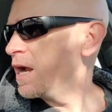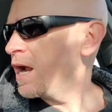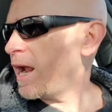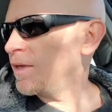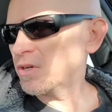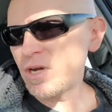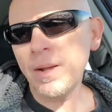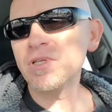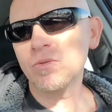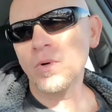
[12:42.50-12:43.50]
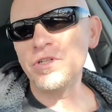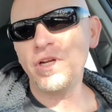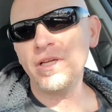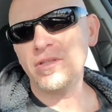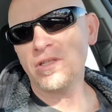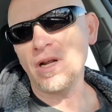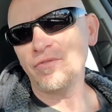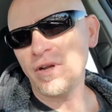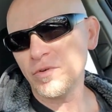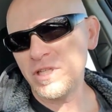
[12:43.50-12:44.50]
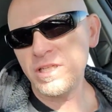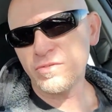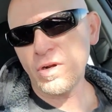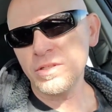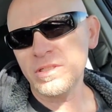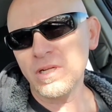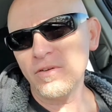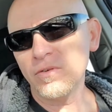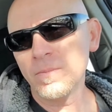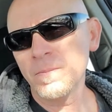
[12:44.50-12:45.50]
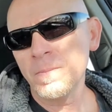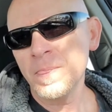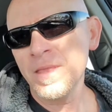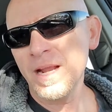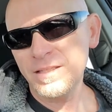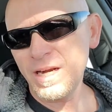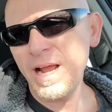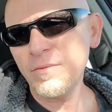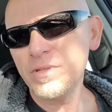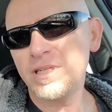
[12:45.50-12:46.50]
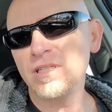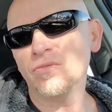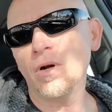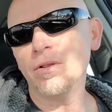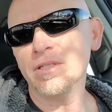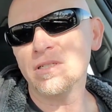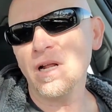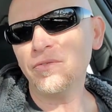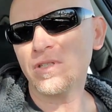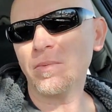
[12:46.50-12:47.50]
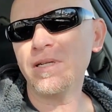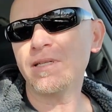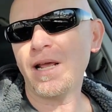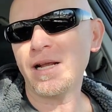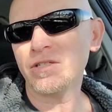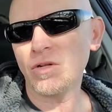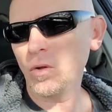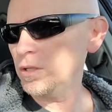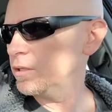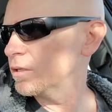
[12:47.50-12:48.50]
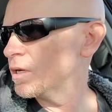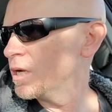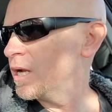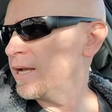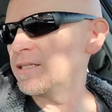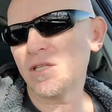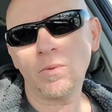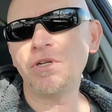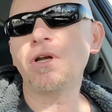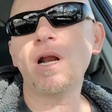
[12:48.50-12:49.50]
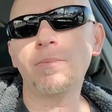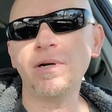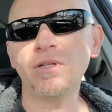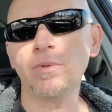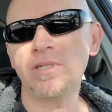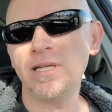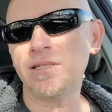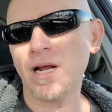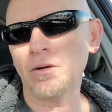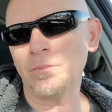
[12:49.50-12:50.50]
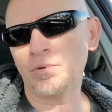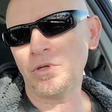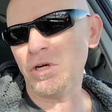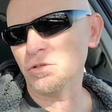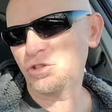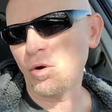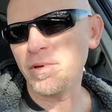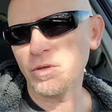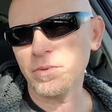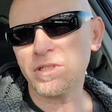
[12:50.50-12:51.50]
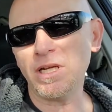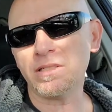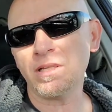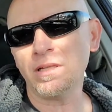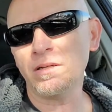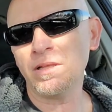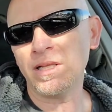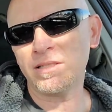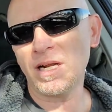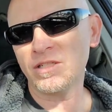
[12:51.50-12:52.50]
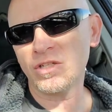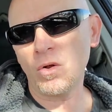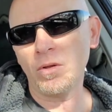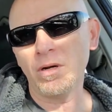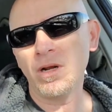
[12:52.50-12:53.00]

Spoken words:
And the cop says, "Where'd you get this stuff? Do you have receipts for all this stuff?" I said, "I have receipts for all this stuff." Somebody's saying I stole it. He says, "Well, you got to bring the receipts out and, show me the receipts that it's not stolen."